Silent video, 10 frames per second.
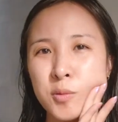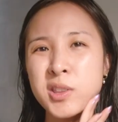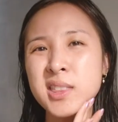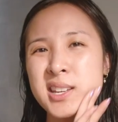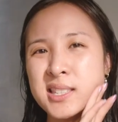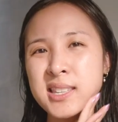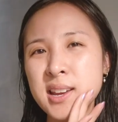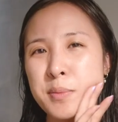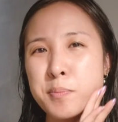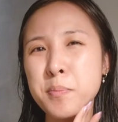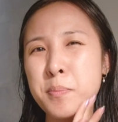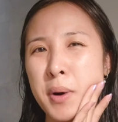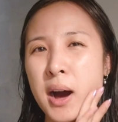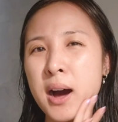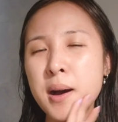When they say
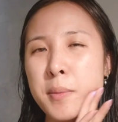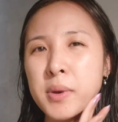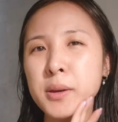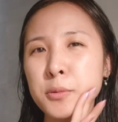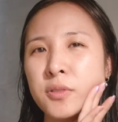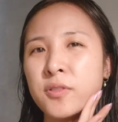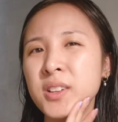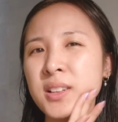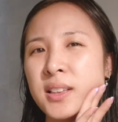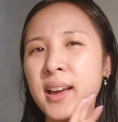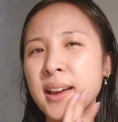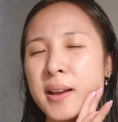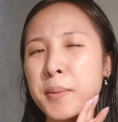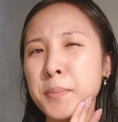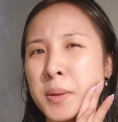balm, I would feel
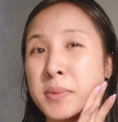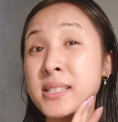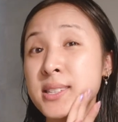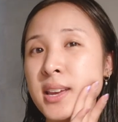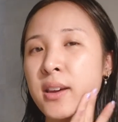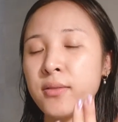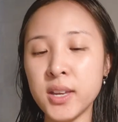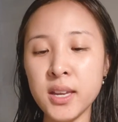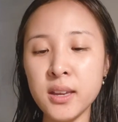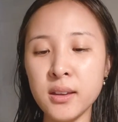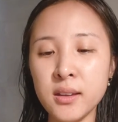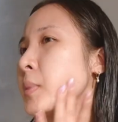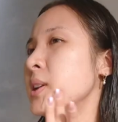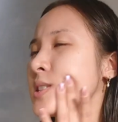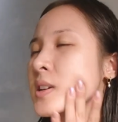like maybe it's heavy,
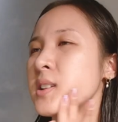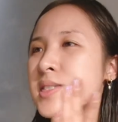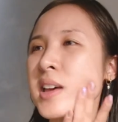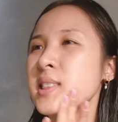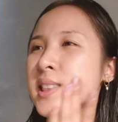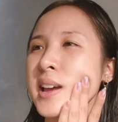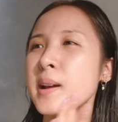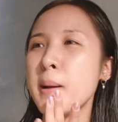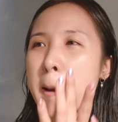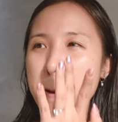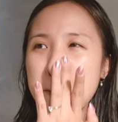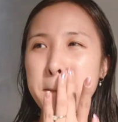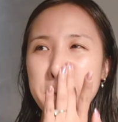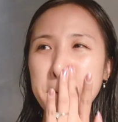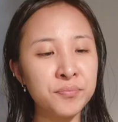but it's got that like,
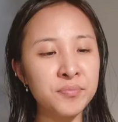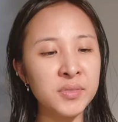um,